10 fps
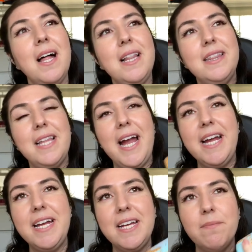
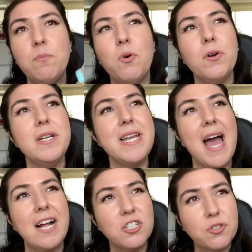light, more
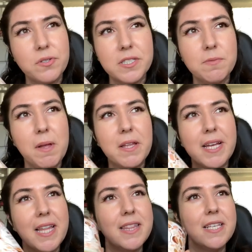natural smelling,
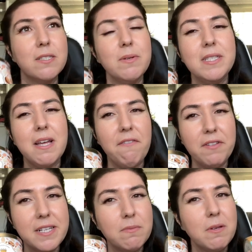and this one
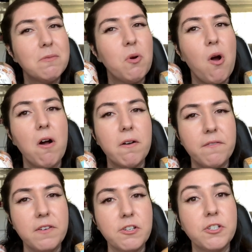definitely smells more
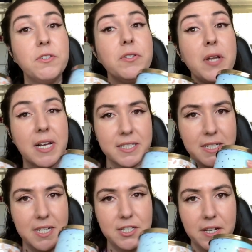artificial next
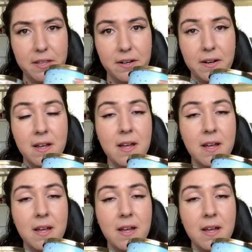to each other.